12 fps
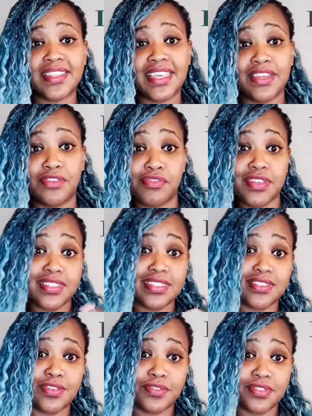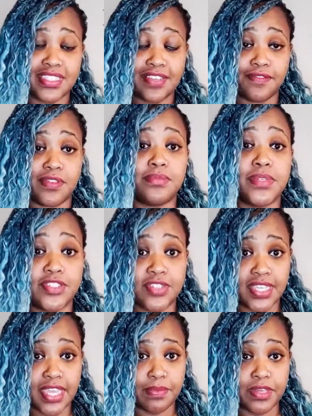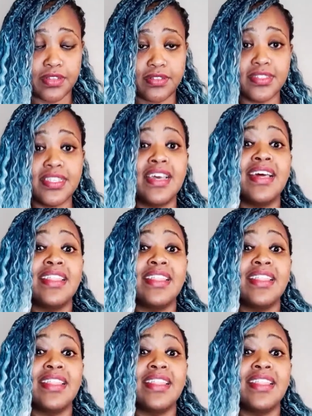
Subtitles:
that increases all these inflammatory chemicals.